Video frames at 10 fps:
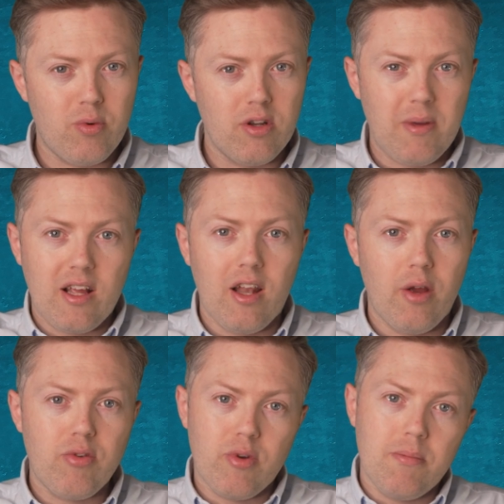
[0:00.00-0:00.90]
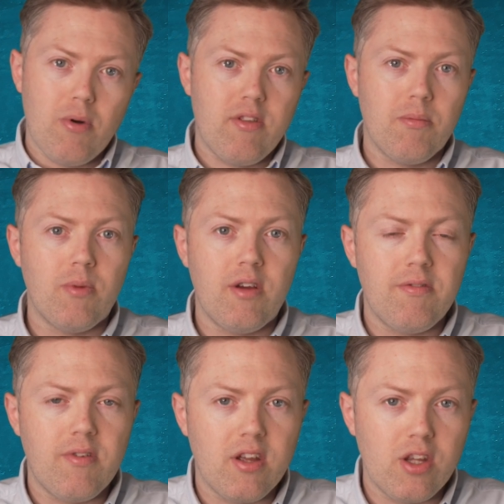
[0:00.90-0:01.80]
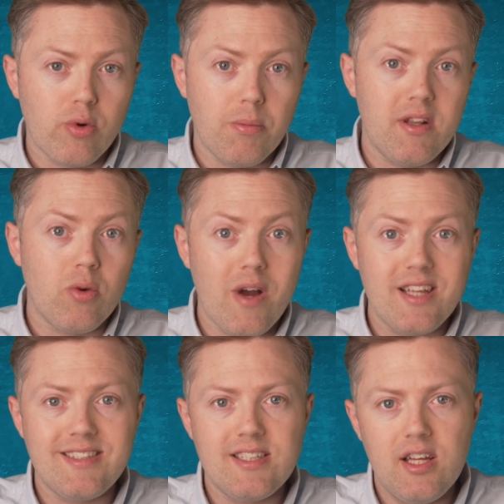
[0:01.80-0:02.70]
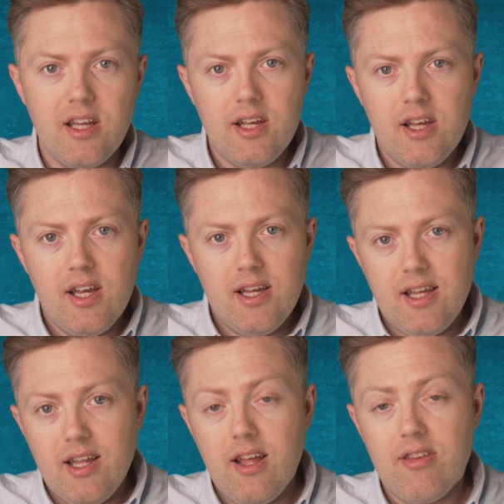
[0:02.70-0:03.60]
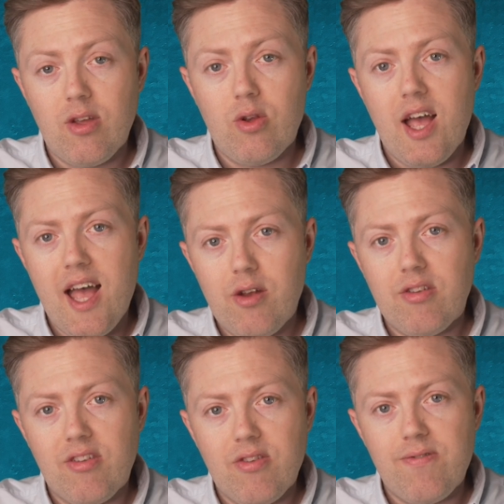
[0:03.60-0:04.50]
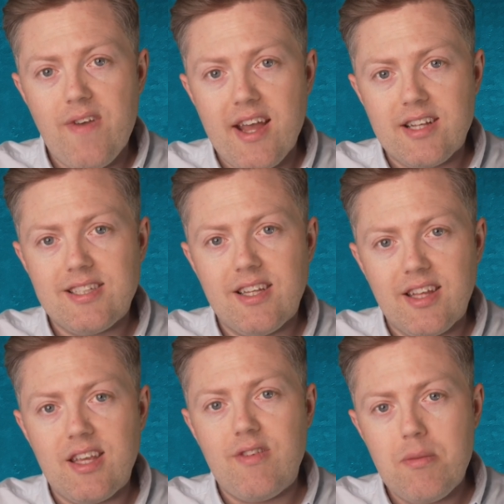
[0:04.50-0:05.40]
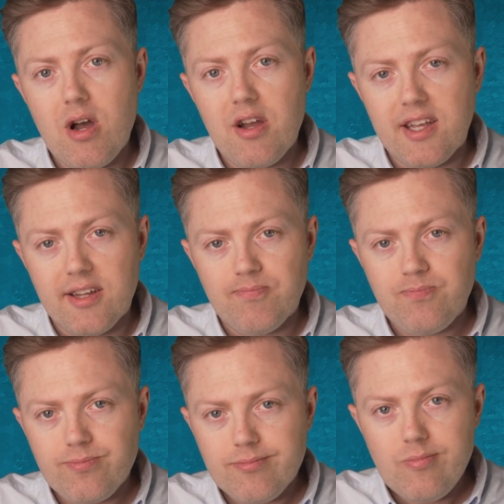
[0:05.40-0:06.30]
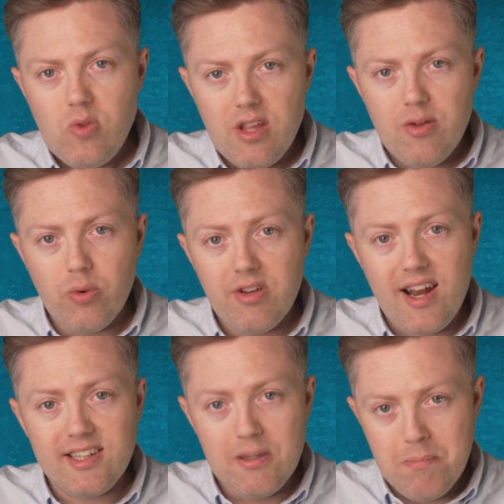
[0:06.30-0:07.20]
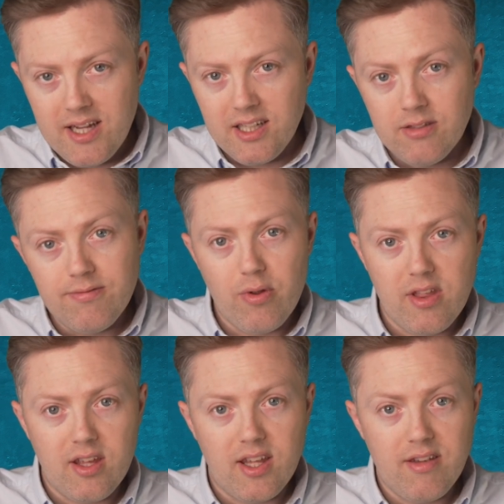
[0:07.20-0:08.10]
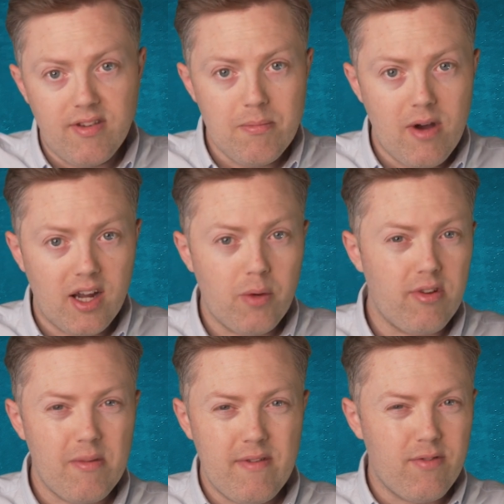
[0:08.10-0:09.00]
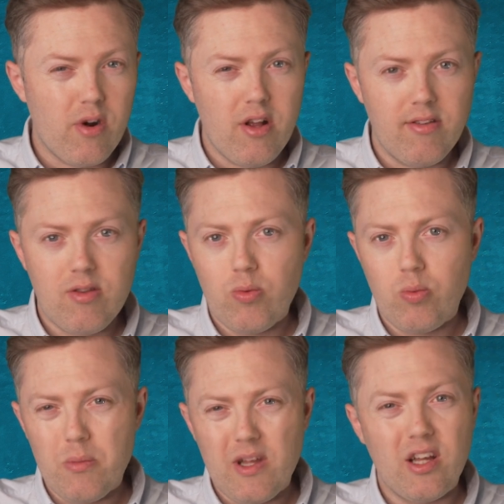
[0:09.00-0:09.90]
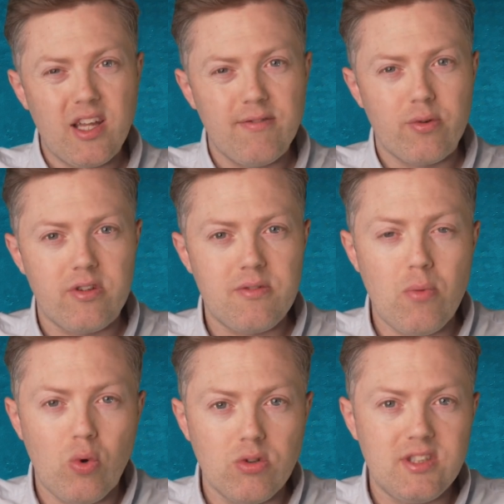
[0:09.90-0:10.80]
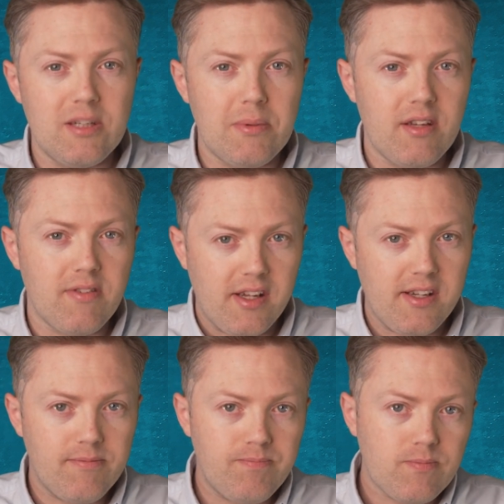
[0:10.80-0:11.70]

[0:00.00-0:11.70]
one a bit closer in the bottom of Europe in the West. So how does this affect the EV market? What does it actually mean for the EV market? What does it mean for us when we're looking for a small, cheap EV?